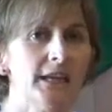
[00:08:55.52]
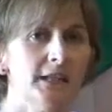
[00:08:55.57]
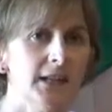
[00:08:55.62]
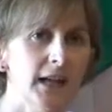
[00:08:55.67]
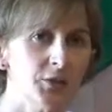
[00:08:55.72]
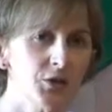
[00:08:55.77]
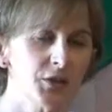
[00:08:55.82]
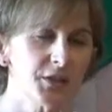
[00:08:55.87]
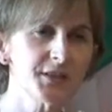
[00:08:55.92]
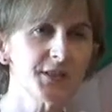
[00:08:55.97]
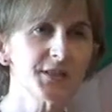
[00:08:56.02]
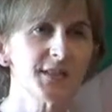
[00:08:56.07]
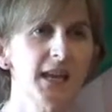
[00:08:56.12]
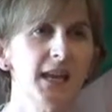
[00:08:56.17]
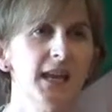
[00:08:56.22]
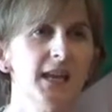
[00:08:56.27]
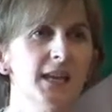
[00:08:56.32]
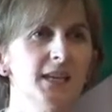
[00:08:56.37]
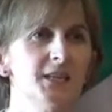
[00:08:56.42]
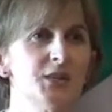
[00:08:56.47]
now just to
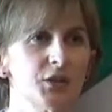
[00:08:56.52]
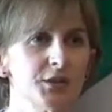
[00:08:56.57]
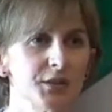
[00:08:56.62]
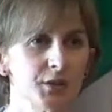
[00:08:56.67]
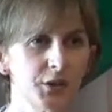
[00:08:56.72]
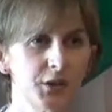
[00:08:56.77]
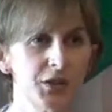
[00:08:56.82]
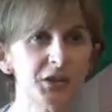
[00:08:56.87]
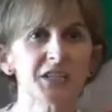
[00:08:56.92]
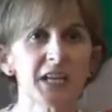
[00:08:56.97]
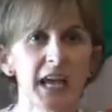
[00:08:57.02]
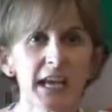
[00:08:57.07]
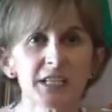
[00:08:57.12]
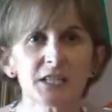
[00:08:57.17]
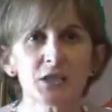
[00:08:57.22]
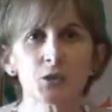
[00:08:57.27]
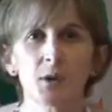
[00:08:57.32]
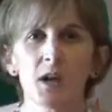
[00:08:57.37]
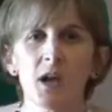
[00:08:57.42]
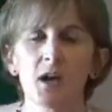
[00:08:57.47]
sort of
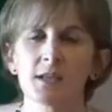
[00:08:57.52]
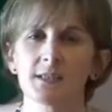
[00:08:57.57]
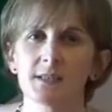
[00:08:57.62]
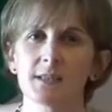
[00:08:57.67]
contextualise